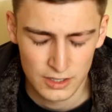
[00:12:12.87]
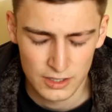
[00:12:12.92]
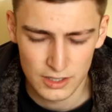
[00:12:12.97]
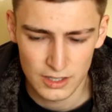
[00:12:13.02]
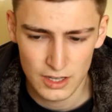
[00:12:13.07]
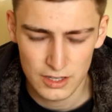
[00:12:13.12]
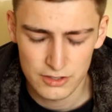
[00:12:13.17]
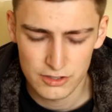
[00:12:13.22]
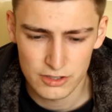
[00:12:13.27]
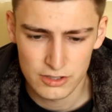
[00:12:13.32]

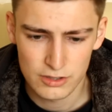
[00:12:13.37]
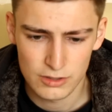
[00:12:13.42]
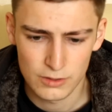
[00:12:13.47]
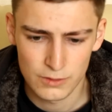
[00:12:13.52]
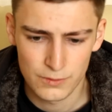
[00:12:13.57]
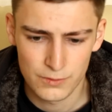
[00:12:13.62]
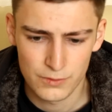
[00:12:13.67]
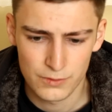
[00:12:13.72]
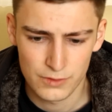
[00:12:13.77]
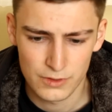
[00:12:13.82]
it just
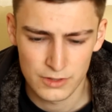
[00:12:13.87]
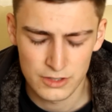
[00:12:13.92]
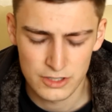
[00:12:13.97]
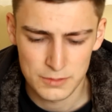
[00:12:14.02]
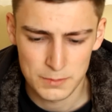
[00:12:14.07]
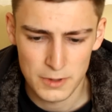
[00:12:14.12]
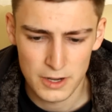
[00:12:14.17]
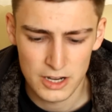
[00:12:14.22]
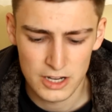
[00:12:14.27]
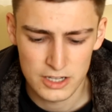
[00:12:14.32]
sort of
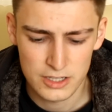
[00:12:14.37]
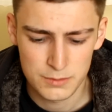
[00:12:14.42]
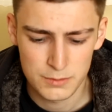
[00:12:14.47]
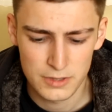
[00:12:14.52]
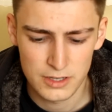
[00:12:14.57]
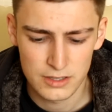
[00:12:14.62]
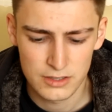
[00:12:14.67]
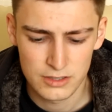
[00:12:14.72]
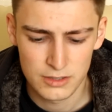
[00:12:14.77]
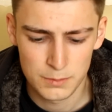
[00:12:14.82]
inspires
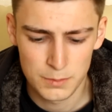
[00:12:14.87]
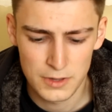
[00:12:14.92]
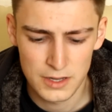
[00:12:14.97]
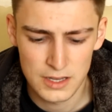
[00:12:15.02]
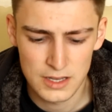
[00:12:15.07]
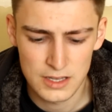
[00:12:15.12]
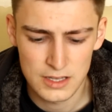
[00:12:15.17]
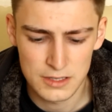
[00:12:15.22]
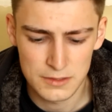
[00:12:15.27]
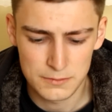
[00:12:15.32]
me to
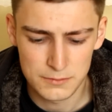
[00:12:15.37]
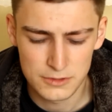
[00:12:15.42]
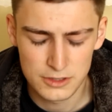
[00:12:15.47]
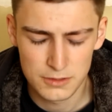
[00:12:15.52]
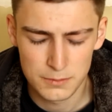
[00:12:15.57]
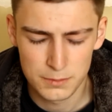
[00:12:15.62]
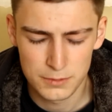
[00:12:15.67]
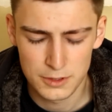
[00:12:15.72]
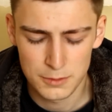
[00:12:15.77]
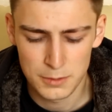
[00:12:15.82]
be
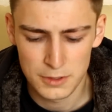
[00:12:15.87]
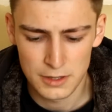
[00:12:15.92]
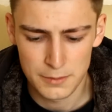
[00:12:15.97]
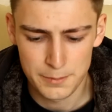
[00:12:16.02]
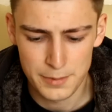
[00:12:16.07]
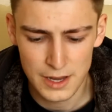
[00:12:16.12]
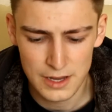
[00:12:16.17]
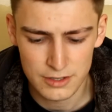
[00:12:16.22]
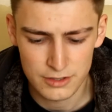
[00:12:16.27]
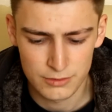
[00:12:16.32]
the
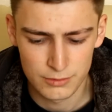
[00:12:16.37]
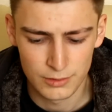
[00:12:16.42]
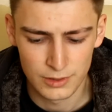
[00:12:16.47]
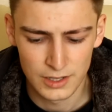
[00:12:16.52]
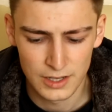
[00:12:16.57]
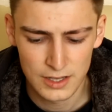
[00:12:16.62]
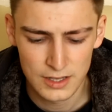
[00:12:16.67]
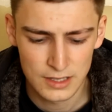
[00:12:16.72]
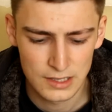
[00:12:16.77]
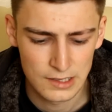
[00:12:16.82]
best,
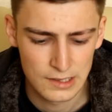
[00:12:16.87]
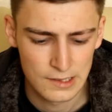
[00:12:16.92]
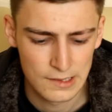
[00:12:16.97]
really.